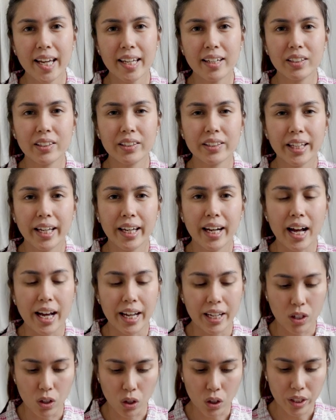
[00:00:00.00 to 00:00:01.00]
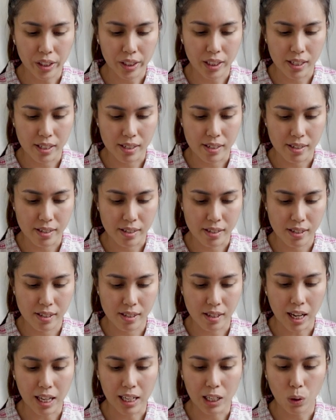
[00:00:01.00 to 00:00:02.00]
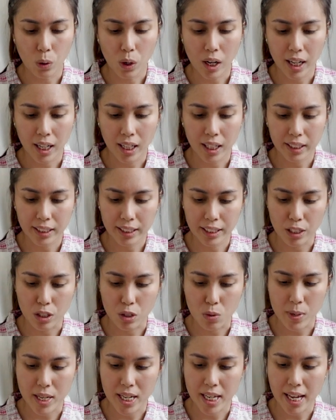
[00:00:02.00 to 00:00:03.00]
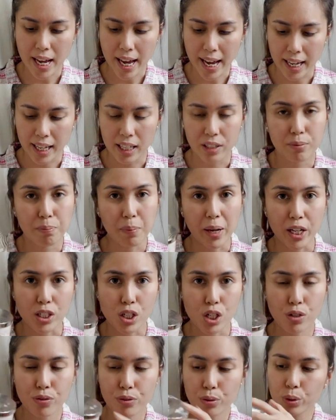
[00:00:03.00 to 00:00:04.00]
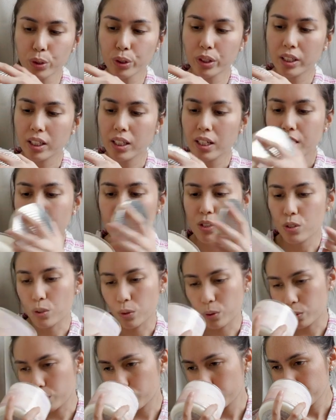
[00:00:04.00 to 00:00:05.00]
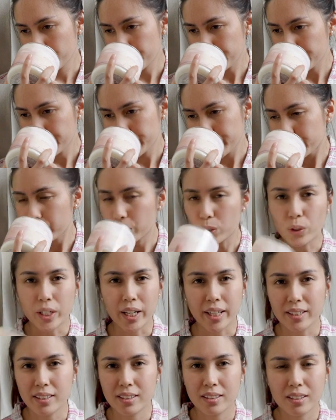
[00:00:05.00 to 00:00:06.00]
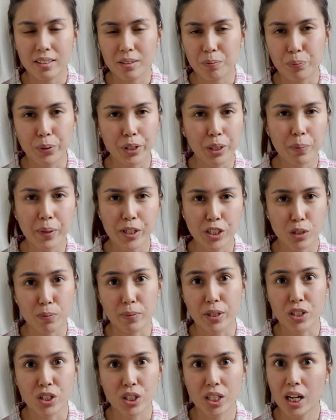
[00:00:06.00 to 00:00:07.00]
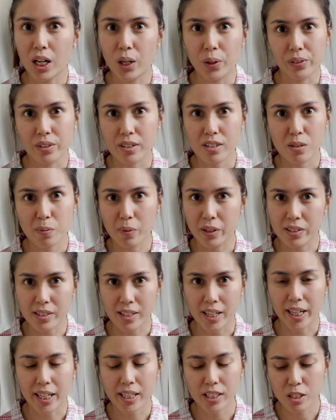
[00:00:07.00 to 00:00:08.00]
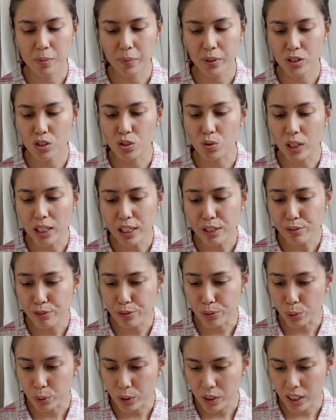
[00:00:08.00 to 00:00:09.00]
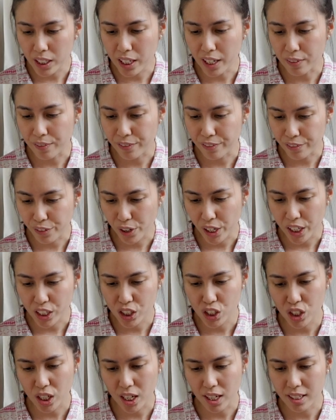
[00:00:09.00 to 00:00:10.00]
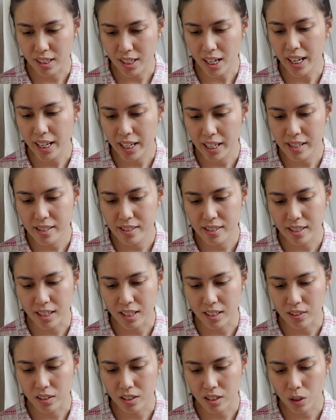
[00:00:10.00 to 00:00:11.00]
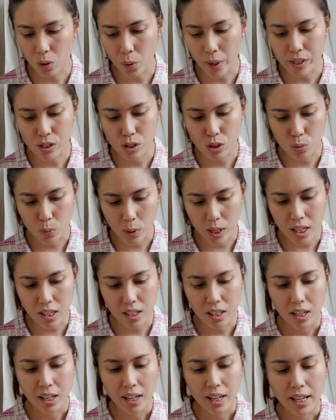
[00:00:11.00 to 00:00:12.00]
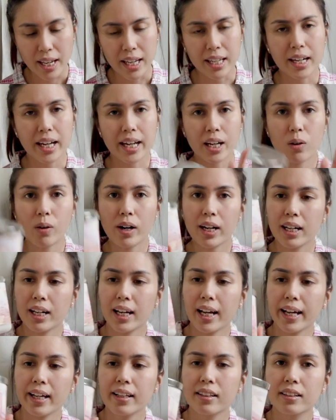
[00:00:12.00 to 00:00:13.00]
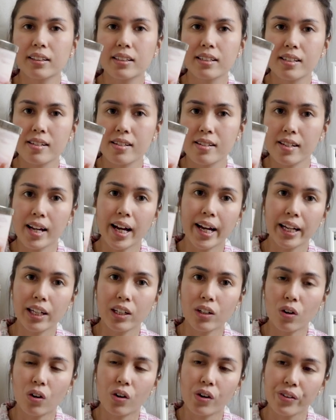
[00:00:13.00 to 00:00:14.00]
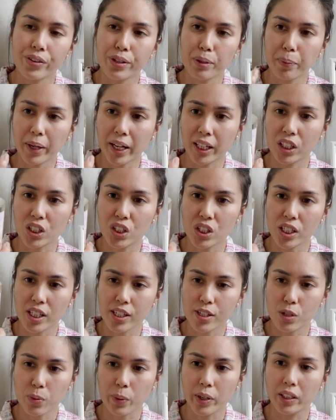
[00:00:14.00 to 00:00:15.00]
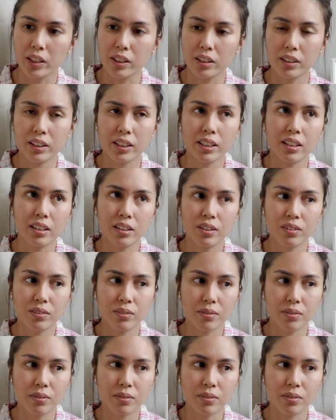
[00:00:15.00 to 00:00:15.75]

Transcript: candle that I got is Aloha Kiwi and Passion Fruit. So you can pretty much imagine how this smells like. It smells really fruity and fresh and nice and quite sweet. And I quite like the design on the packaging as well. It,